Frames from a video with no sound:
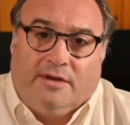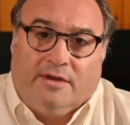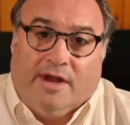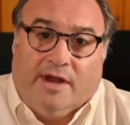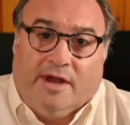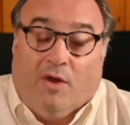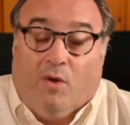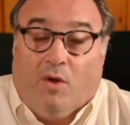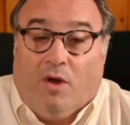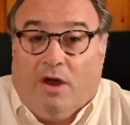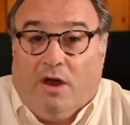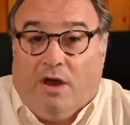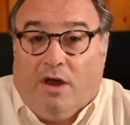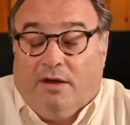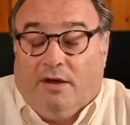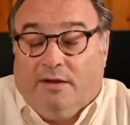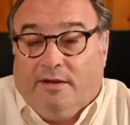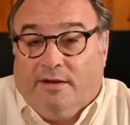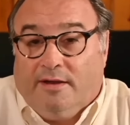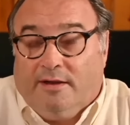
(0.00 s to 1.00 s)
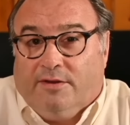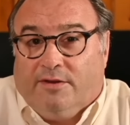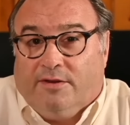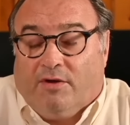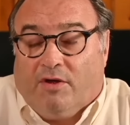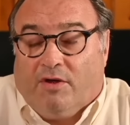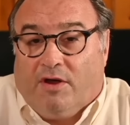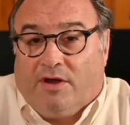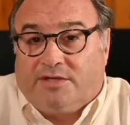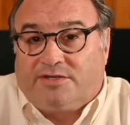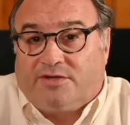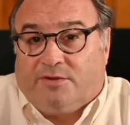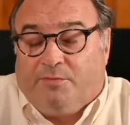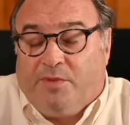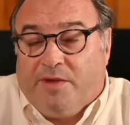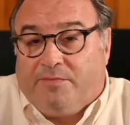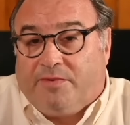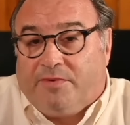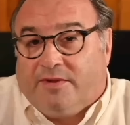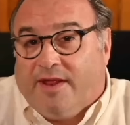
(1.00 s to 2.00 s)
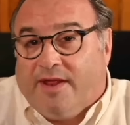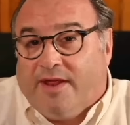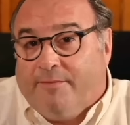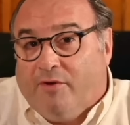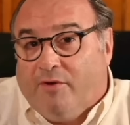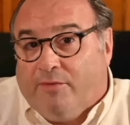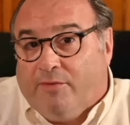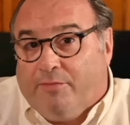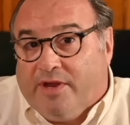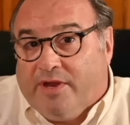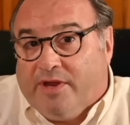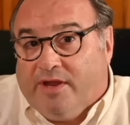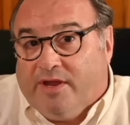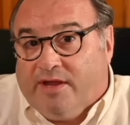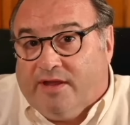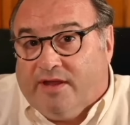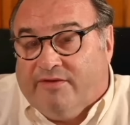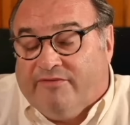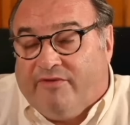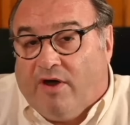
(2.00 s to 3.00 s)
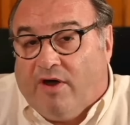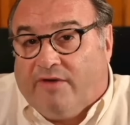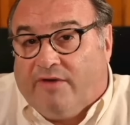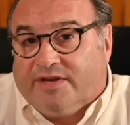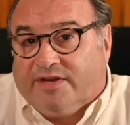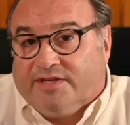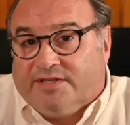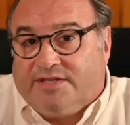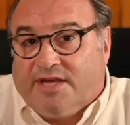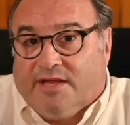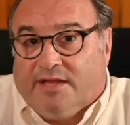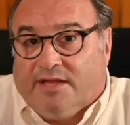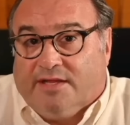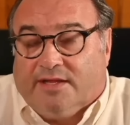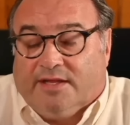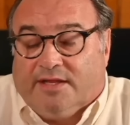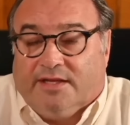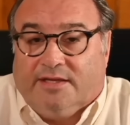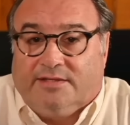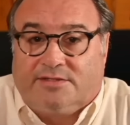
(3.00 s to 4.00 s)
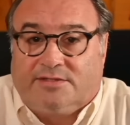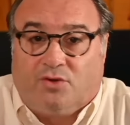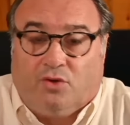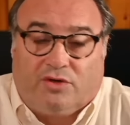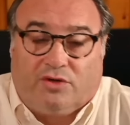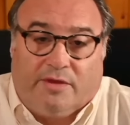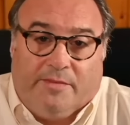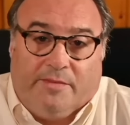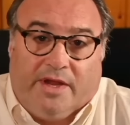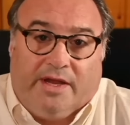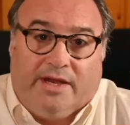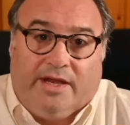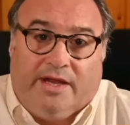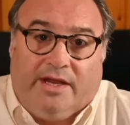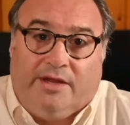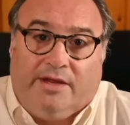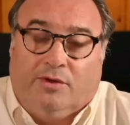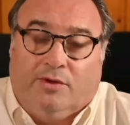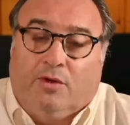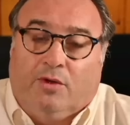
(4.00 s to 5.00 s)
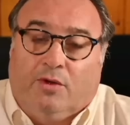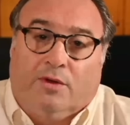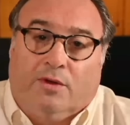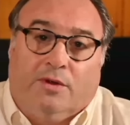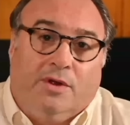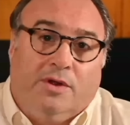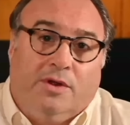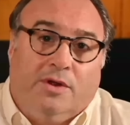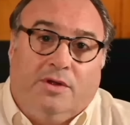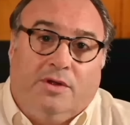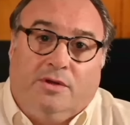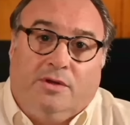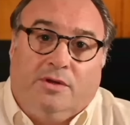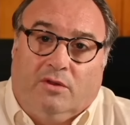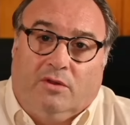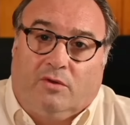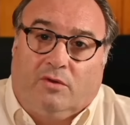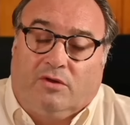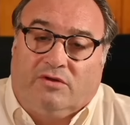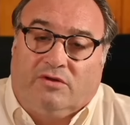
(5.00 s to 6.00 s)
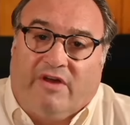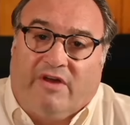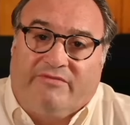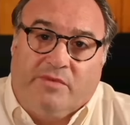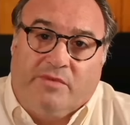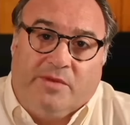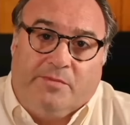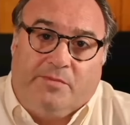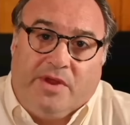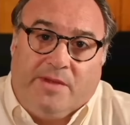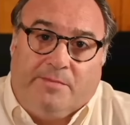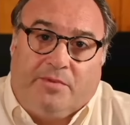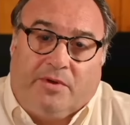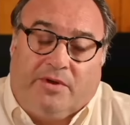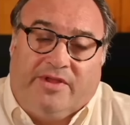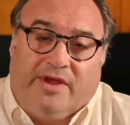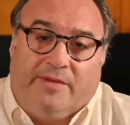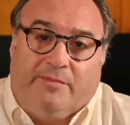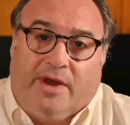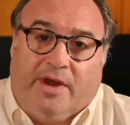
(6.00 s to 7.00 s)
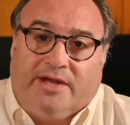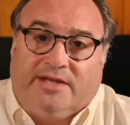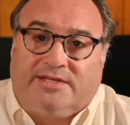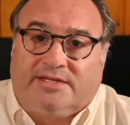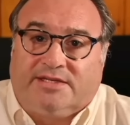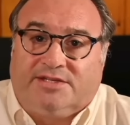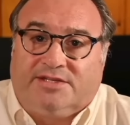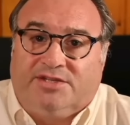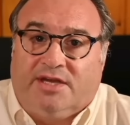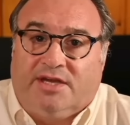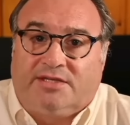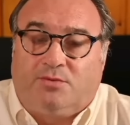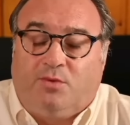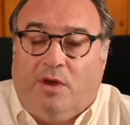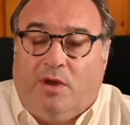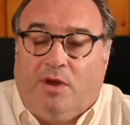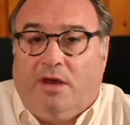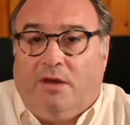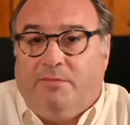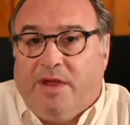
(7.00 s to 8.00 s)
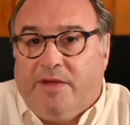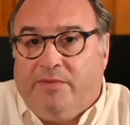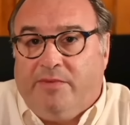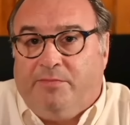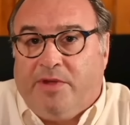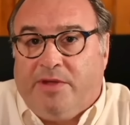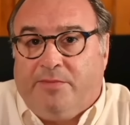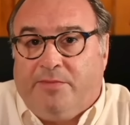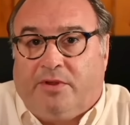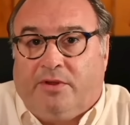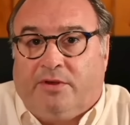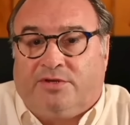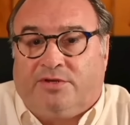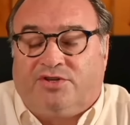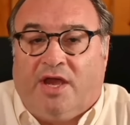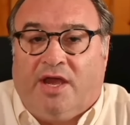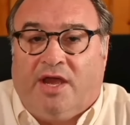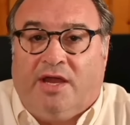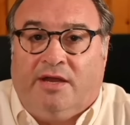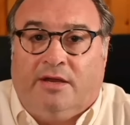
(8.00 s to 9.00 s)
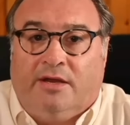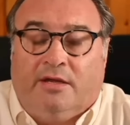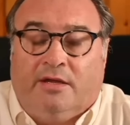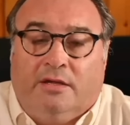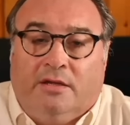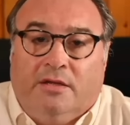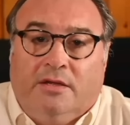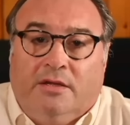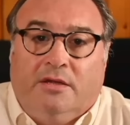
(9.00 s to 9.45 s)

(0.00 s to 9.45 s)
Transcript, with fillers: Now, there are also people that would be involved in, say, the school committee or a local government people that might suggest, well, maybe people are trying to